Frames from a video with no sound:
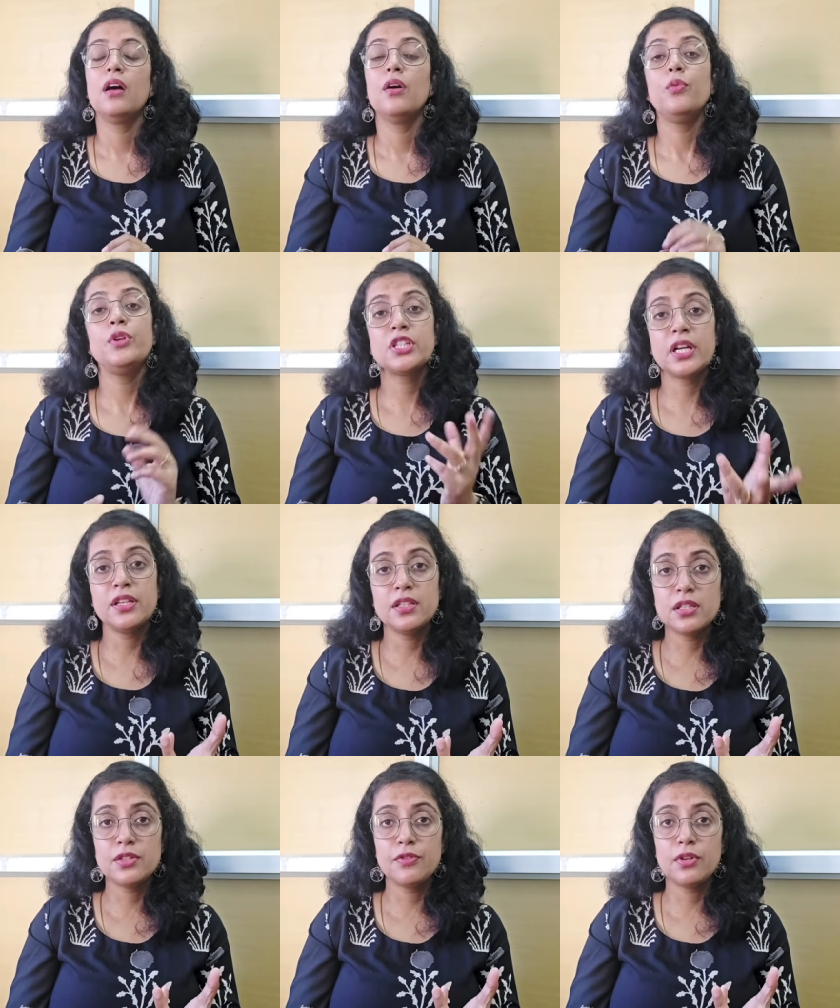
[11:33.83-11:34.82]
Which
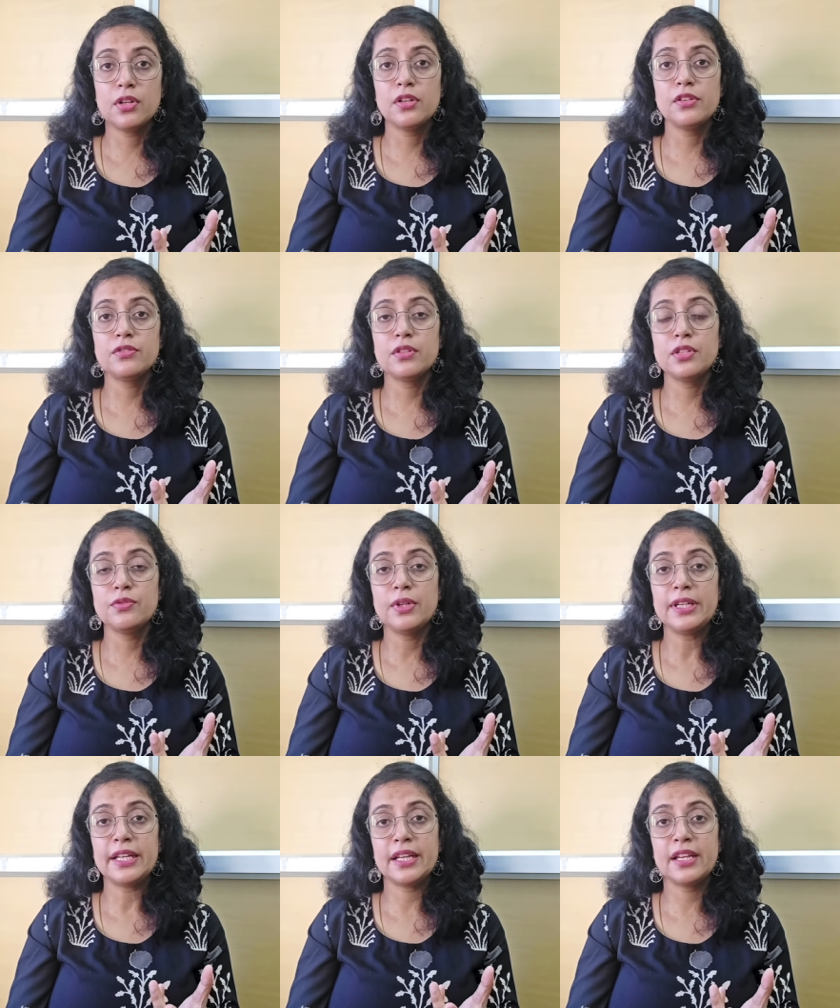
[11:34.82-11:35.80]
conditions vocal resonance
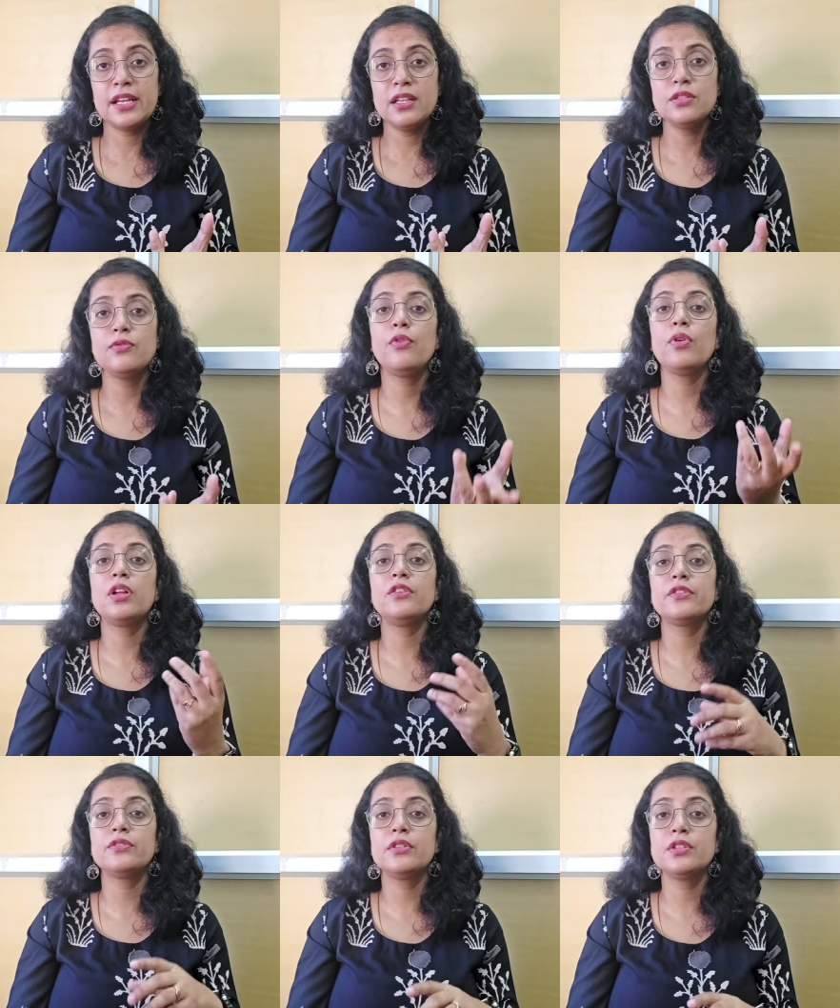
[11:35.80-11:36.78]
will decrease? Vocal
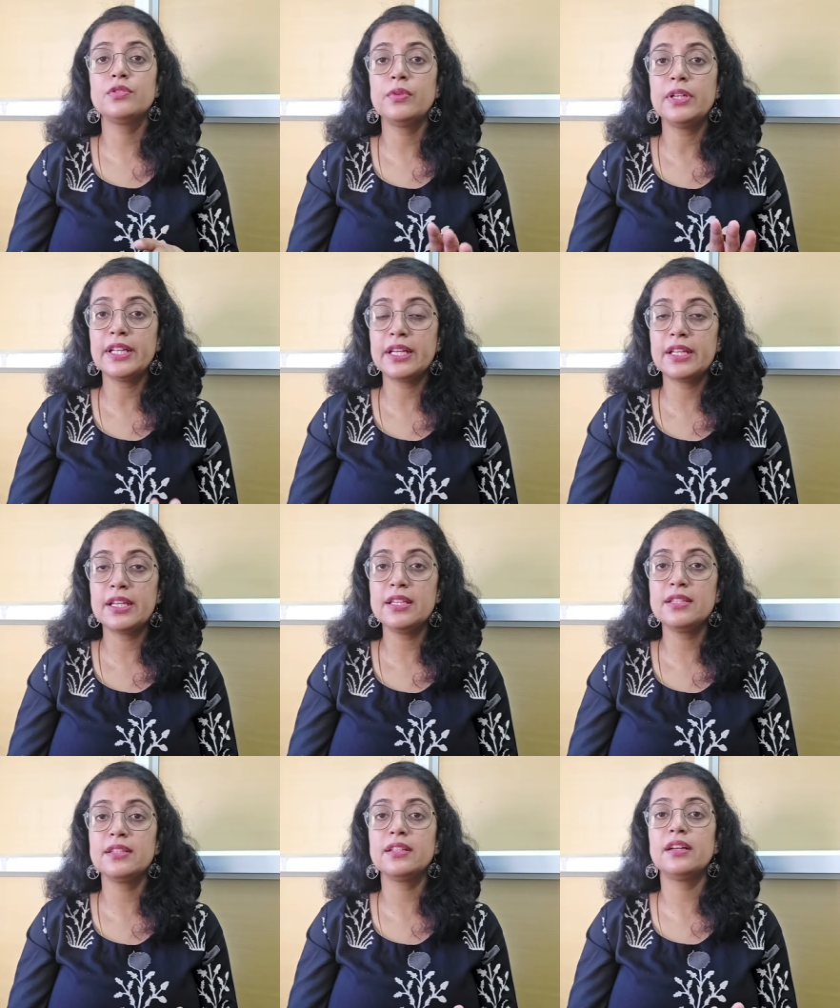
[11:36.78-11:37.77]
resonance will
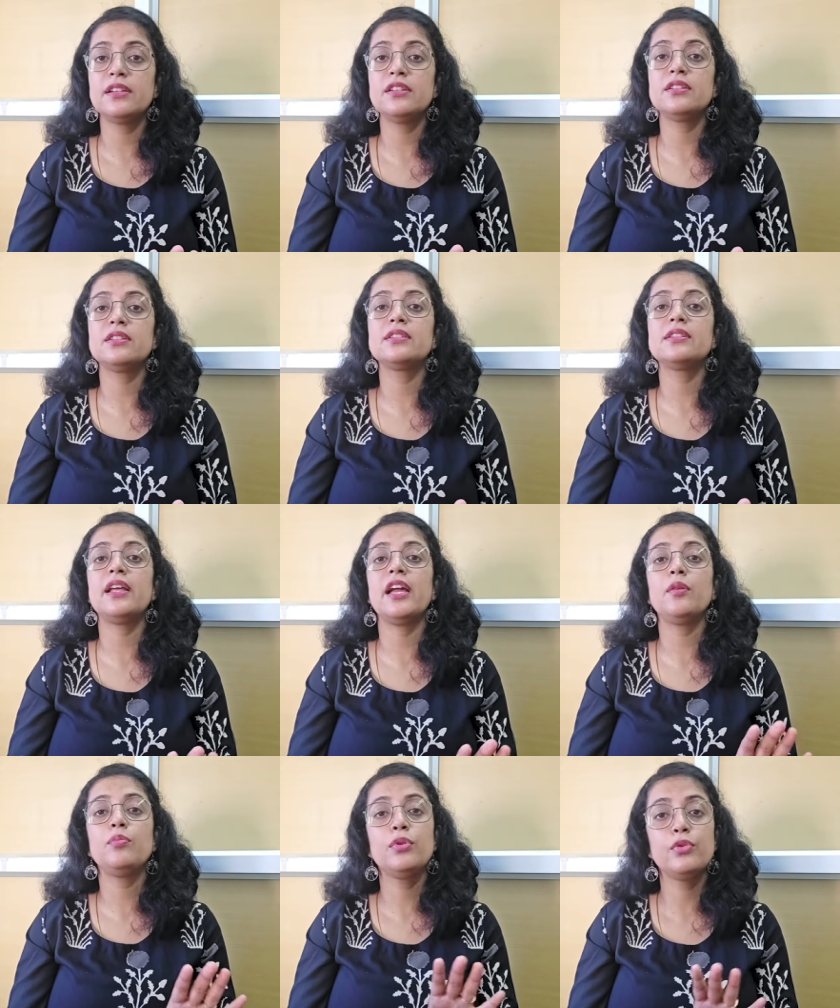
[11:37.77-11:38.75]
decrease in conditions
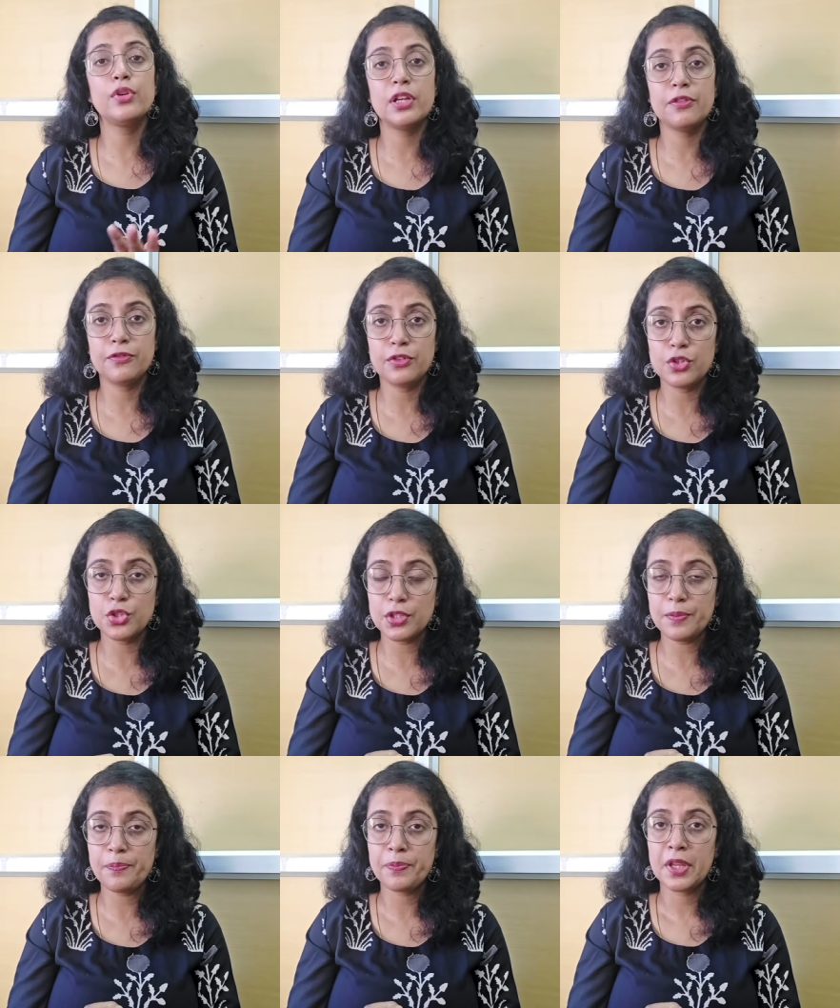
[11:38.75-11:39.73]
like pleural
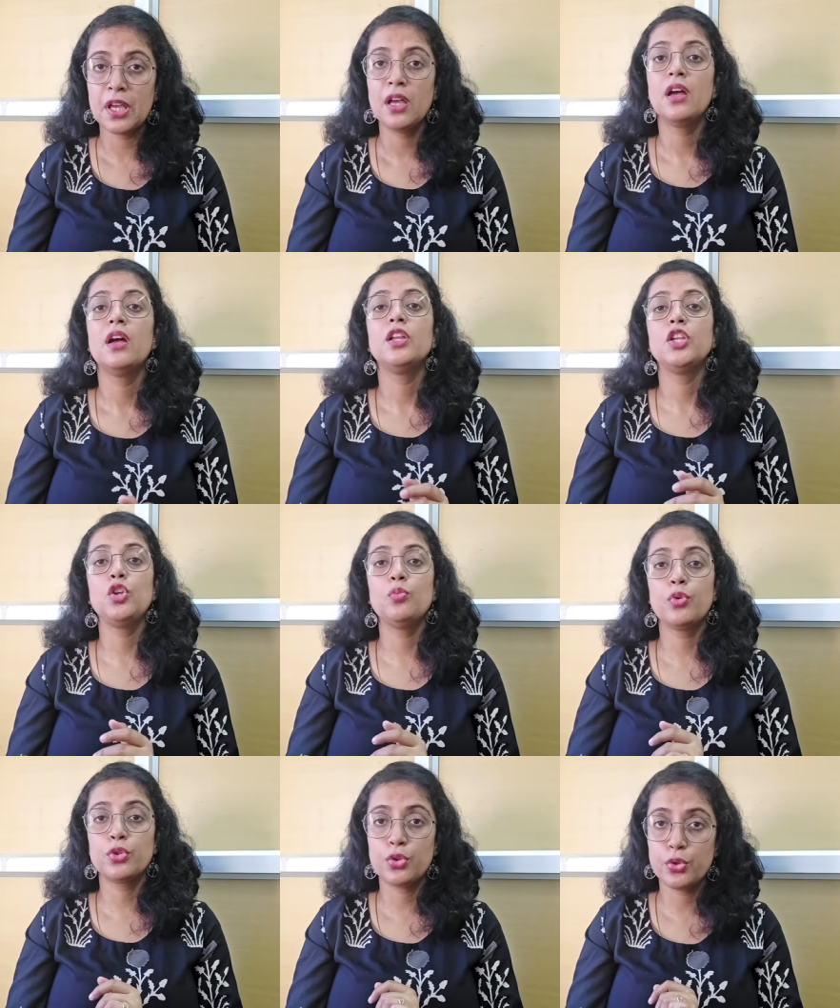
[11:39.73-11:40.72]
effusion,
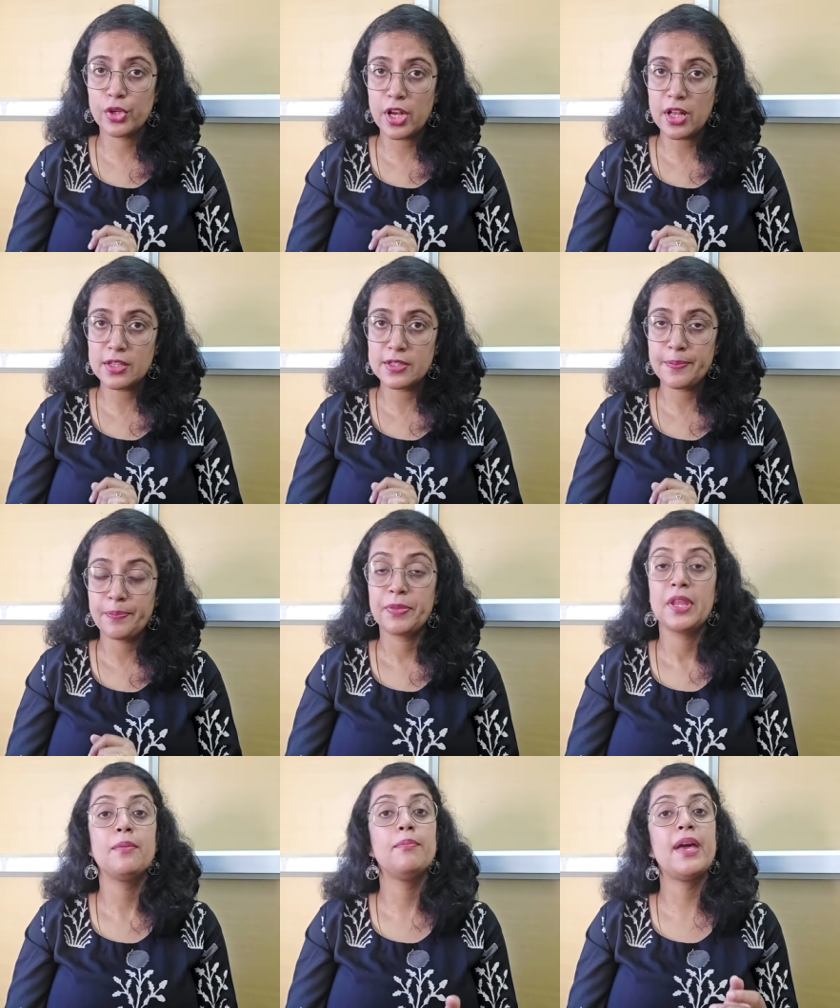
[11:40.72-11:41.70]
pneumothorax,
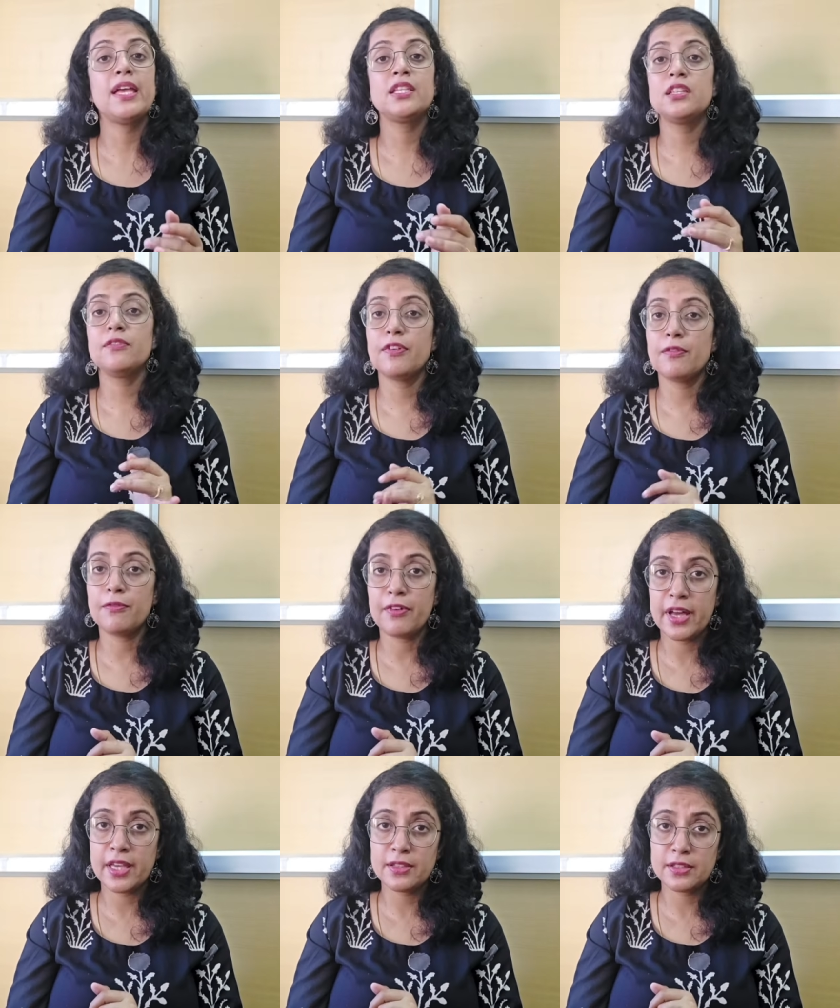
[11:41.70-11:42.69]
massive
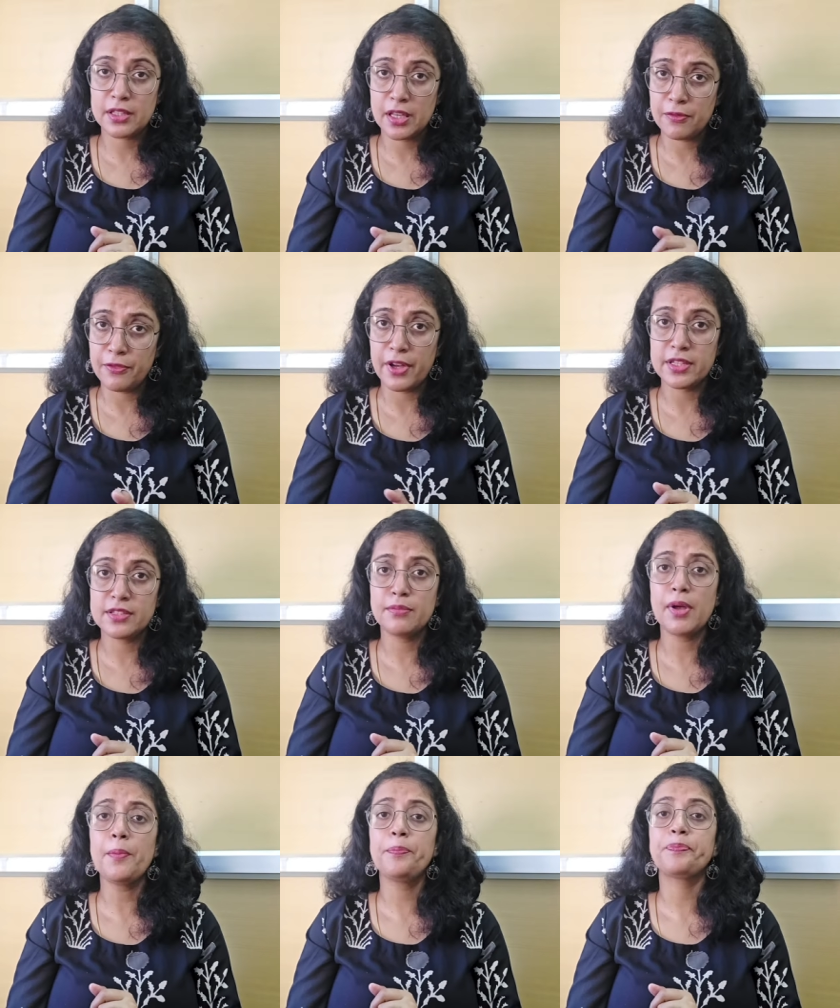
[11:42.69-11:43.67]

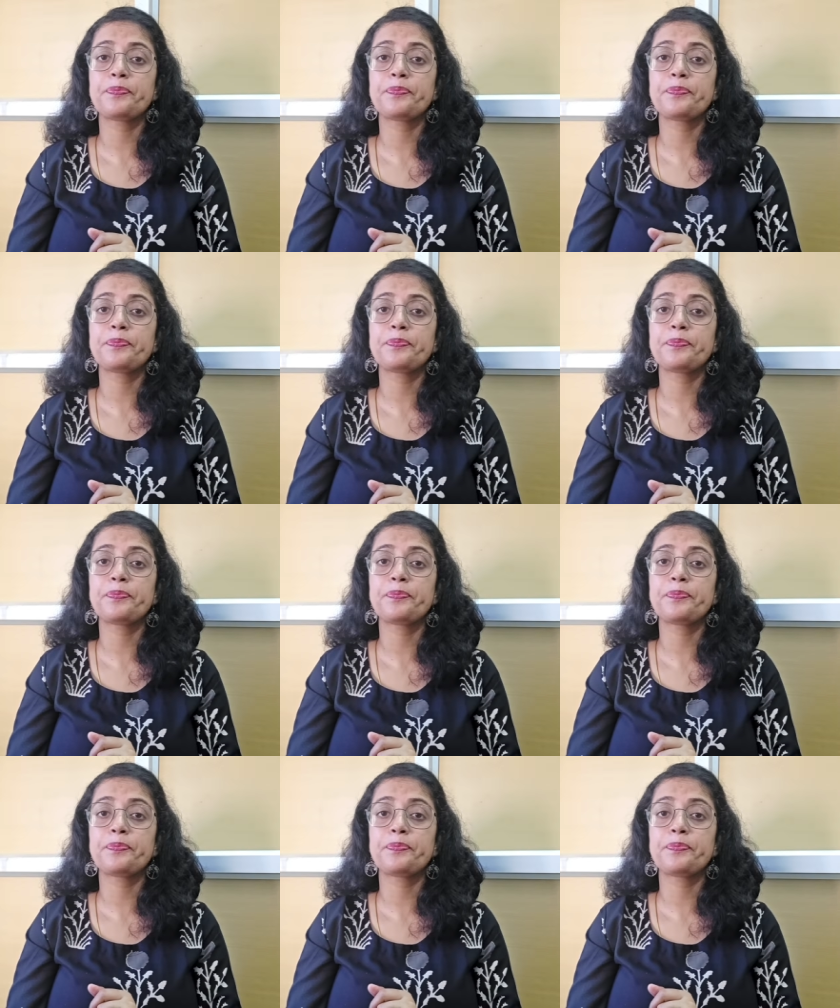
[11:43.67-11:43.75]
emphysema,